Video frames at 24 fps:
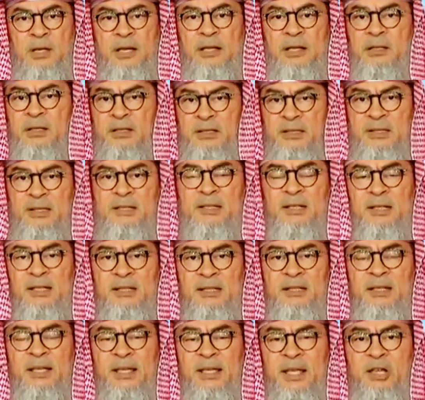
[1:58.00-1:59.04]
And this is an
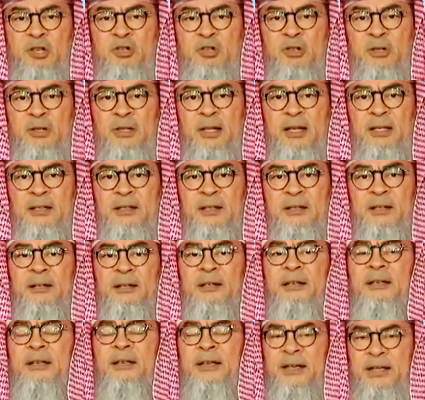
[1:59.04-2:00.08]
indication that
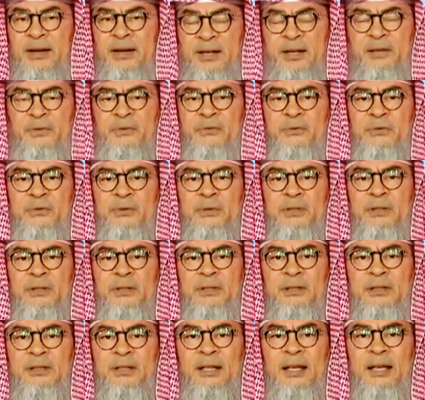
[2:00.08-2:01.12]
grief
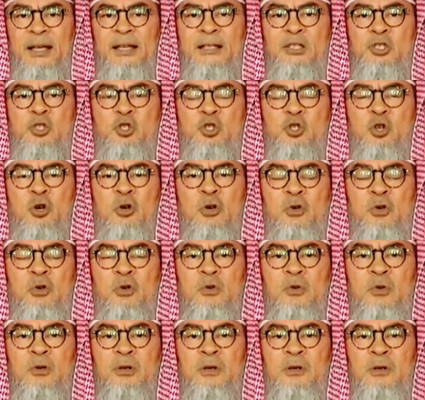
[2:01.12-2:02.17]
and
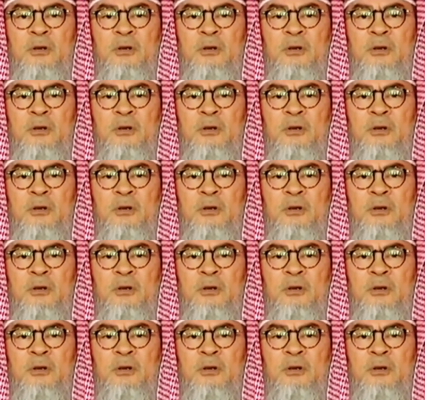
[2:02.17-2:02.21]
sorrow